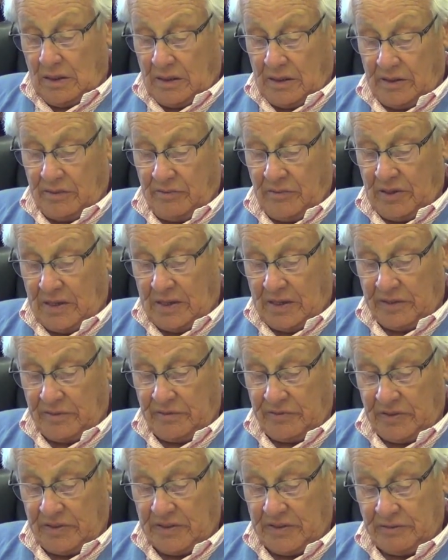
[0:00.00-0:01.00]
and we
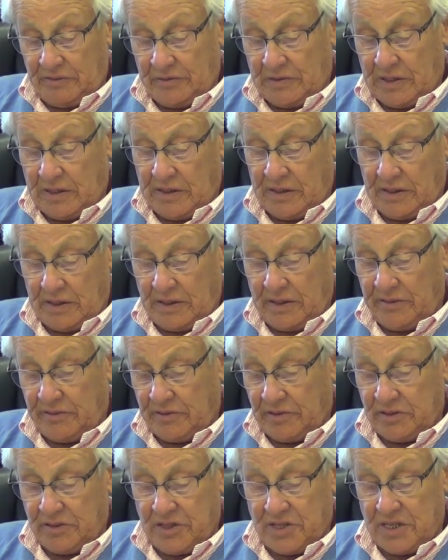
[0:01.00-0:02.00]
have lived there
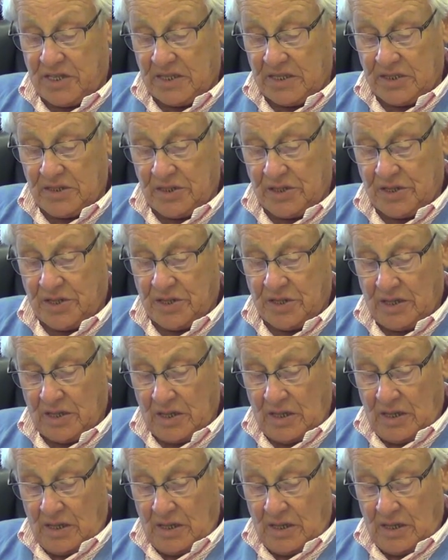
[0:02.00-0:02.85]
ever since.